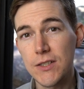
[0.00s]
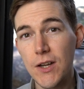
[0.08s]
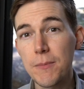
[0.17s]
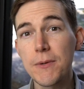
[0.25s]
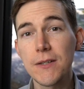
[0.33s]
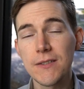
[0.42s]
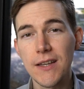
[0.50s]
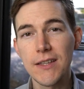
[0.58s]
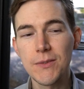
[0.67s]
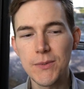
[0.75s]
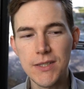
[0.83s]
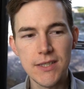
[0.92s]
Topo
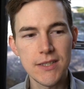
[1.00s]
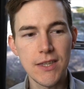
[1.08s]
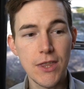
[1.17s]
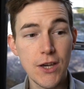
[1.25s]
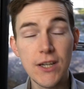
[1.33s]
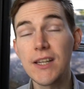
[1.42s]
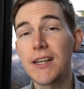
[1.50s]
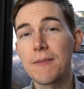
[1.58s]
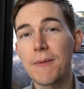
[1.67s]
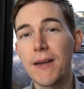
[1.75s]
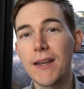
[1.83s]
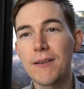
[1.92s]
Designs, which is a 30-litre
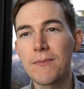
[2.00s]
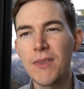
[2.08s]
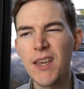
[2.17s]
bag.